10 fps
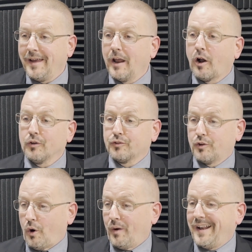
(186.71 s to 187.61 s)
it
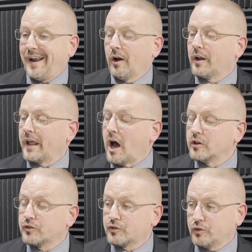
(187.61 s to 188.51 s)
also inherently
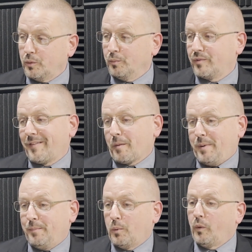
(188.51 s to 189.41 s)
assumes that the
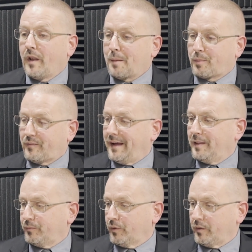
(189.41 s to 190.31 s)
people will not provide
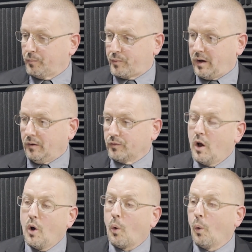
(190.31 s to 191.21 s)
them for themselves
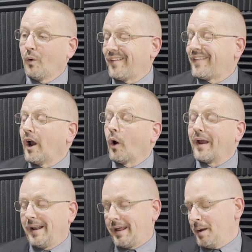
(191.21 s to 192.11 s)
or that they are
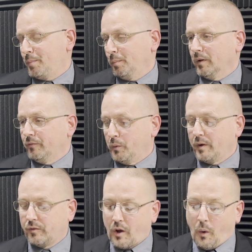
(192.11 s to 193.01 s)
incapable of doing
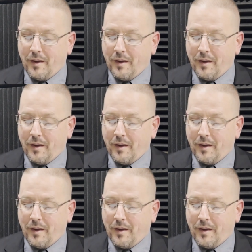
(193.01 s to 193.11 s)
so.